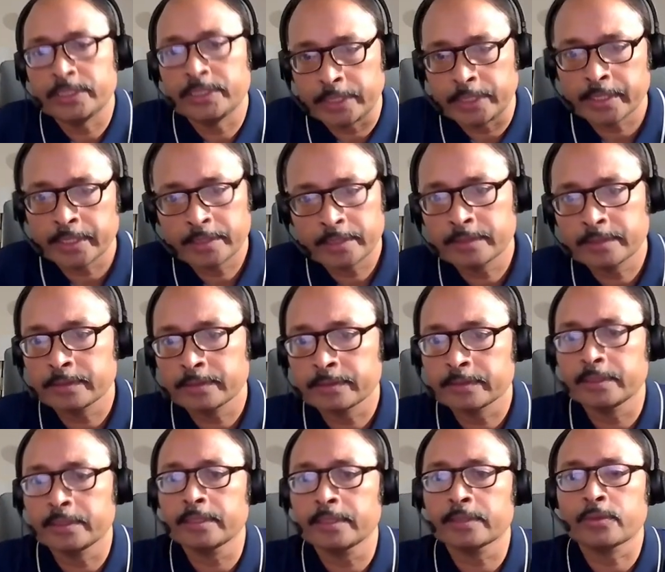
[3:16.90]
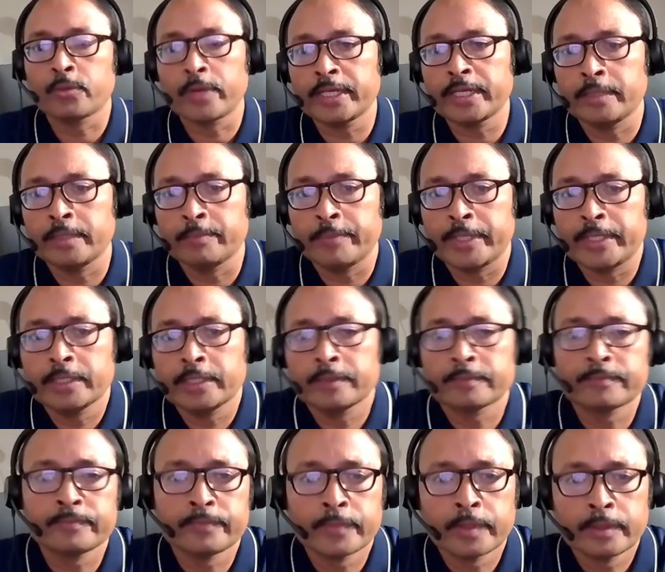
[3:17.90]
will check the query
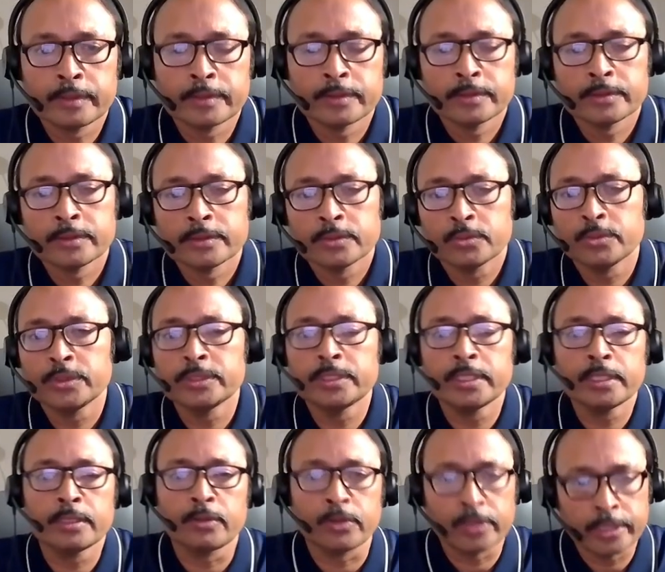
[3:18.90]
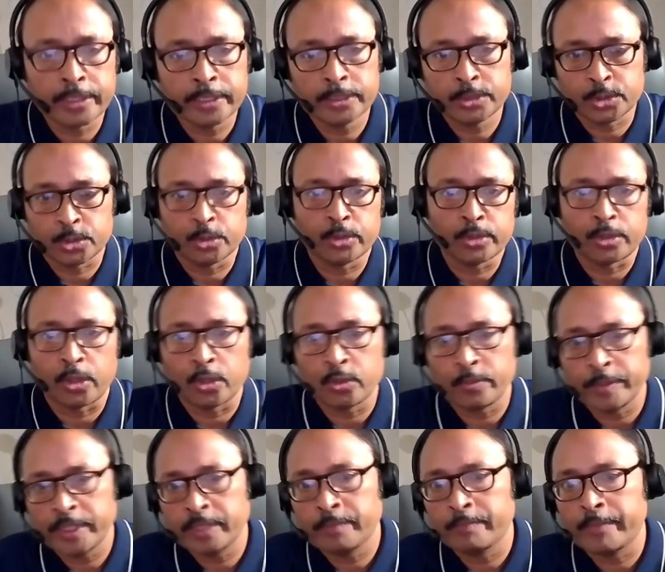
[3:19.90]
embedding with the already stored
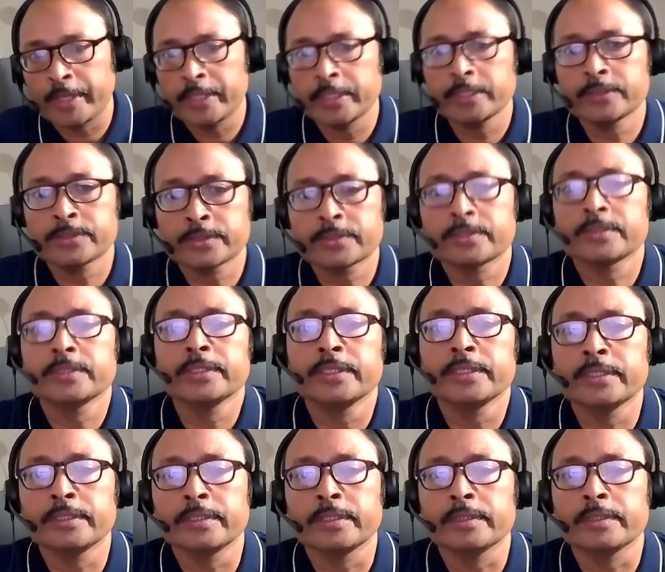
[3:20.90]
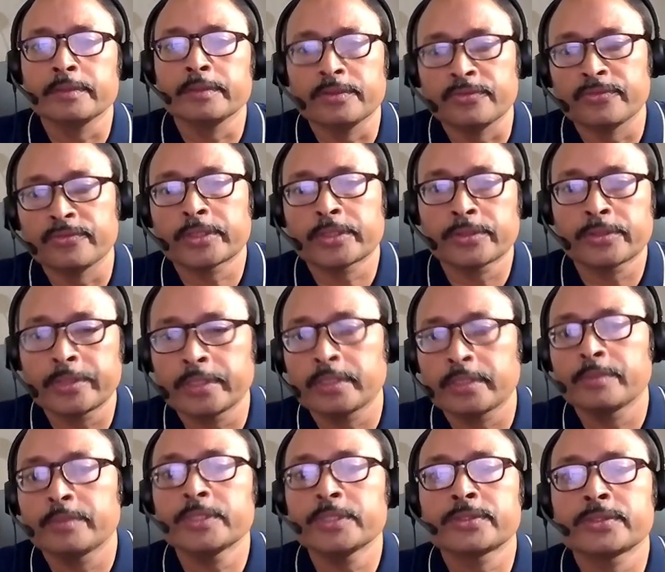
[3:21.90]
document embeddings in vector
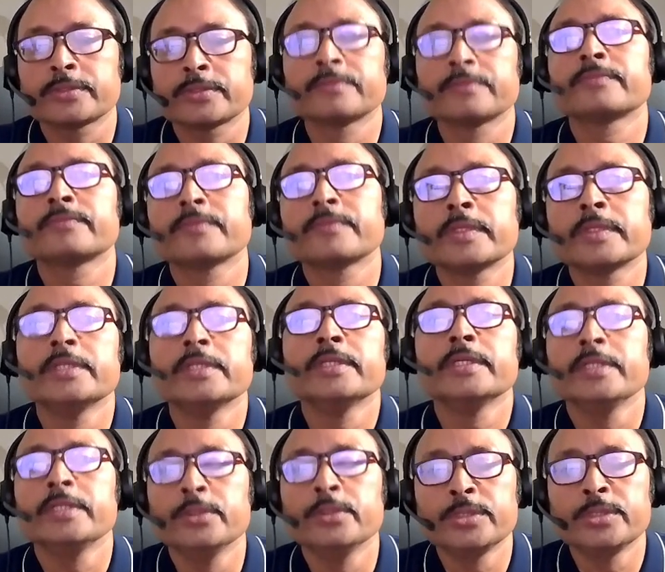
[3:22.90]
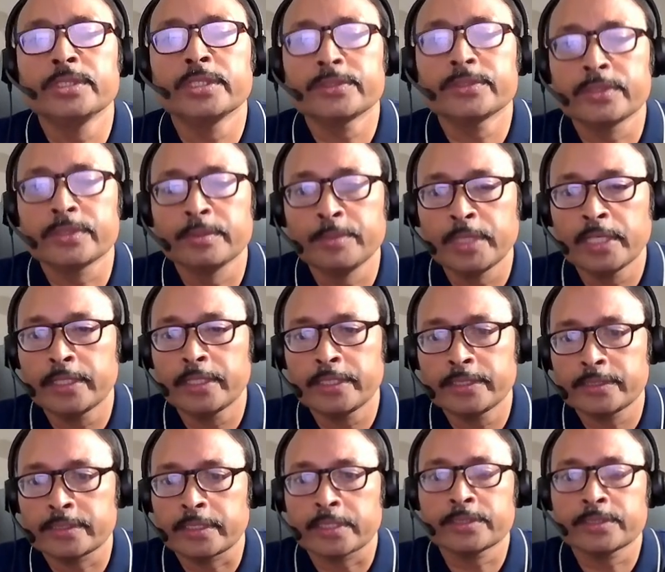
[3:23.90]
database using
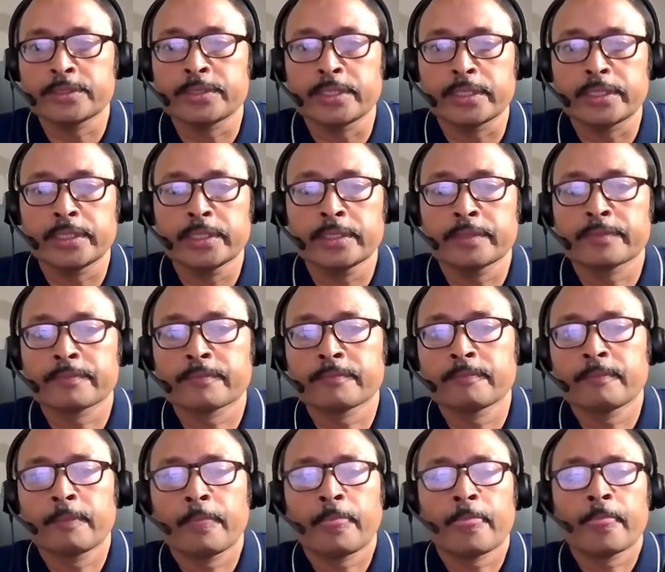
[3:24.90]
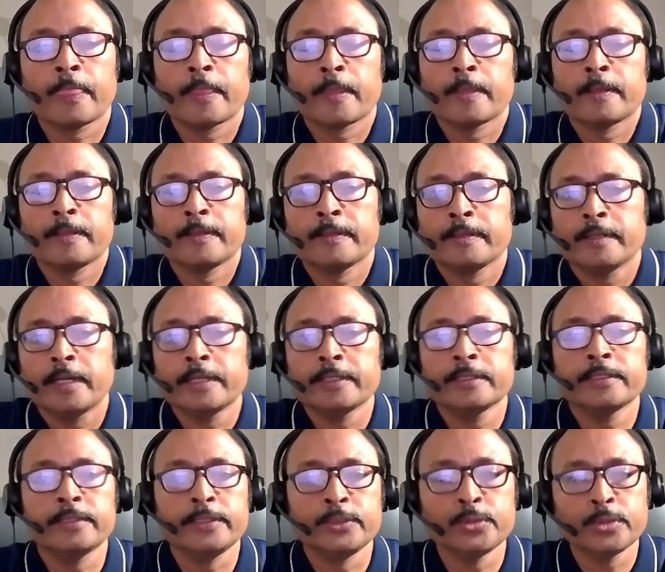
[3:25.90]
similarity search technique,
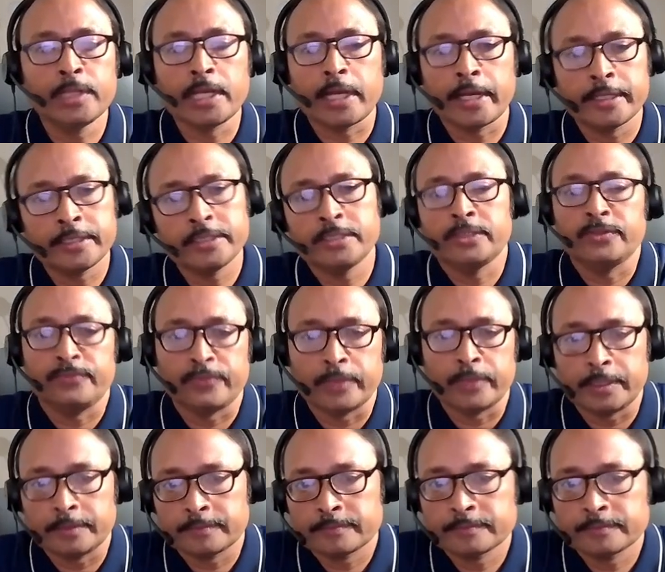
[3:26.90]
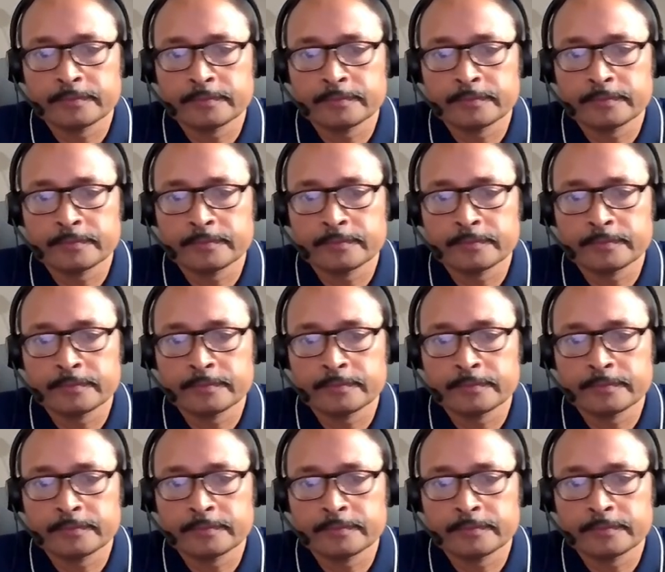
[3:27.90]
and it will identify